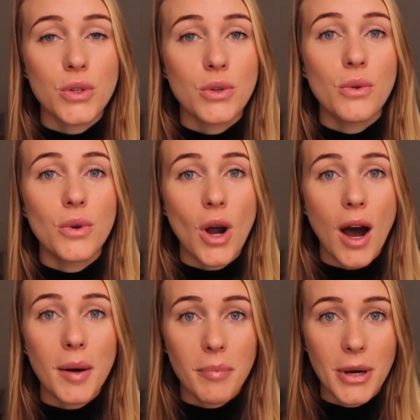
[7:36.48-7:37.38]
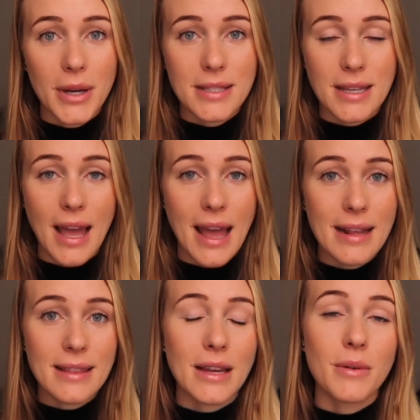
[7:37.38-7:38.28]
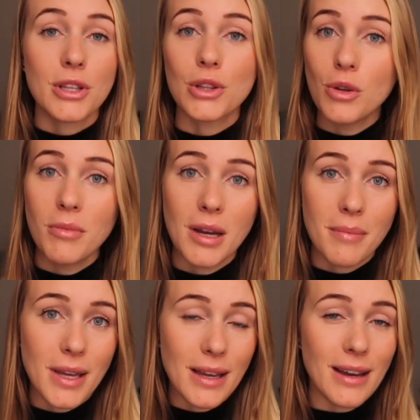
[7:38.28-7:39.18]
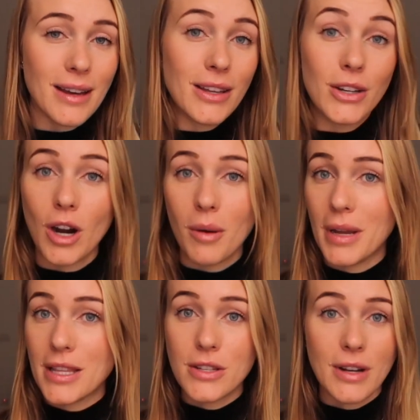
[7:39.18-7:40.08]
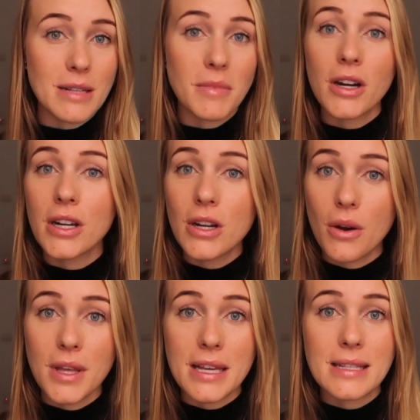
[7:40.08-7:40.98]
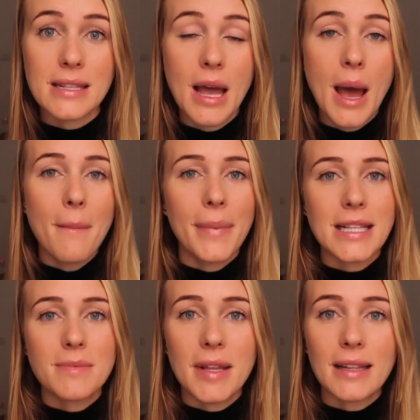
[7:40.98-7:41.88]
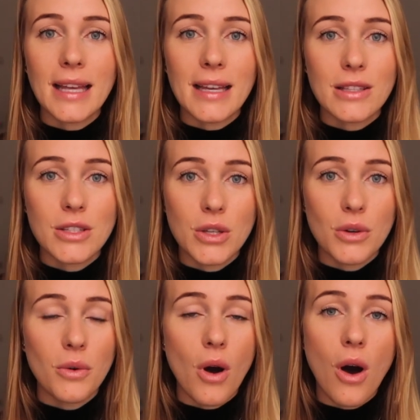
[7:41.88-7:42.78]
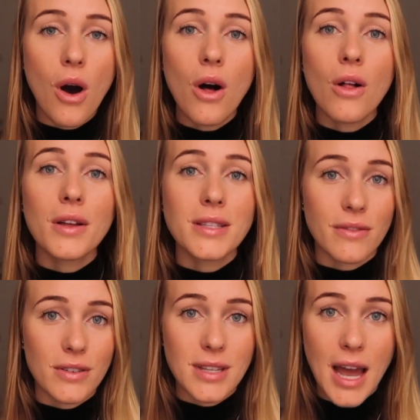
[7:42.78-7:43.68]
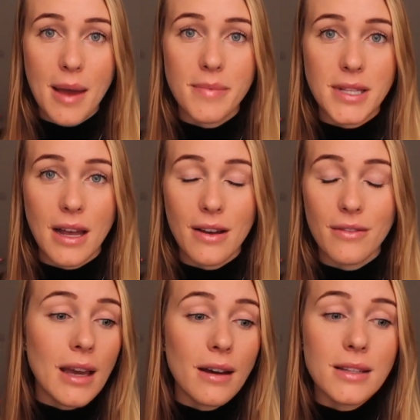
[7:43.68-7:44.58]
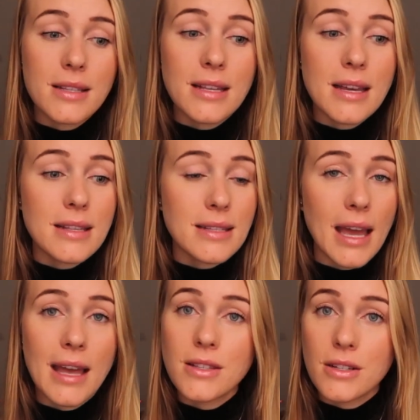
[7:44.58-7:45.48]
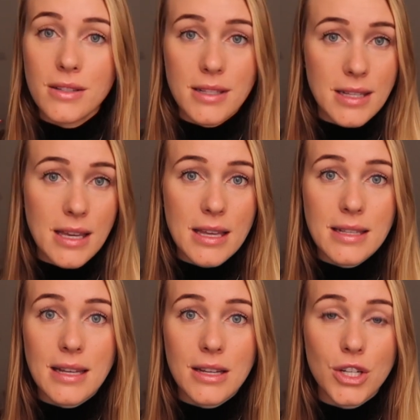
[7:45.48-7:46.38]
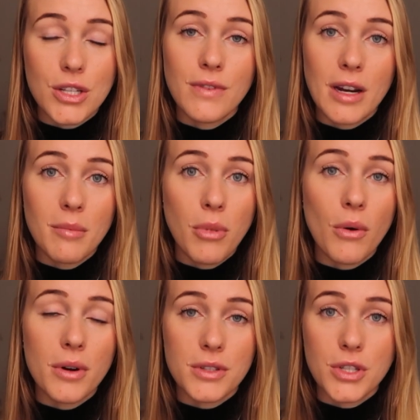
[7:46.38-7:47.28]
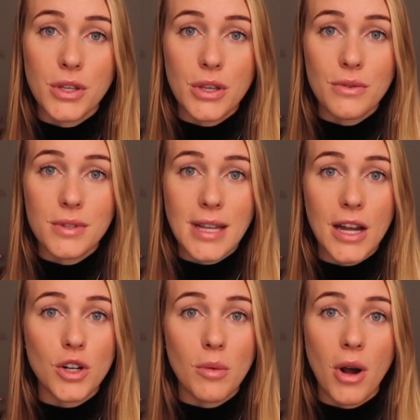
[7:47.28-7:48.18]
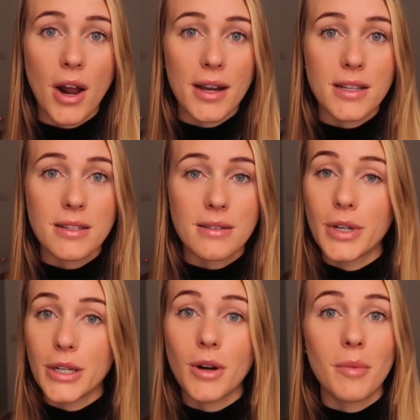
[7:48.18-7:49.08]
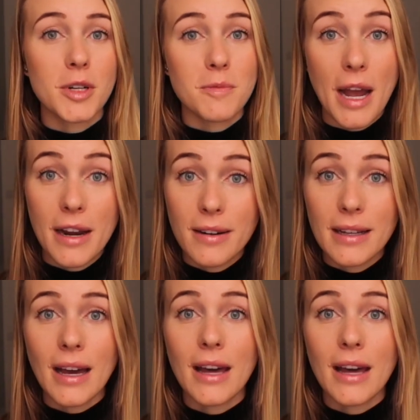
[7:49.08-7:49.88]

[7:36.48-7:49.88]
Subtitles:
to not put anything with aluminum in your armpits. You guys might already know this, but it's been linked to all different types of illnesses, cancer, disease. It's just very important to use natural products where you are perspiring